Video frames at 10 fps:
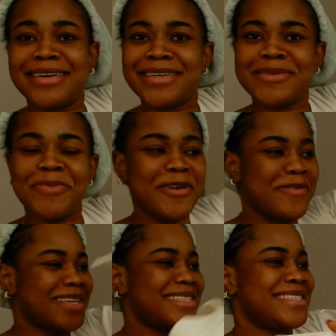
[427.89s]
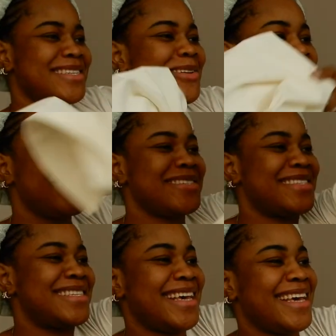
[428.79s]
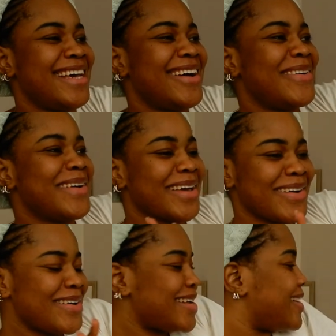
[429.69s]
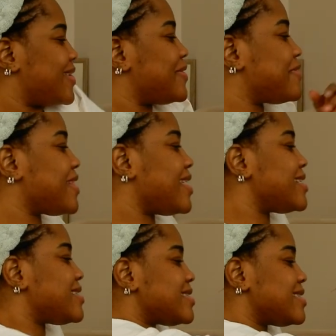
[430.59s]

It's perfect. Nothing to say. Oh my God, I love that.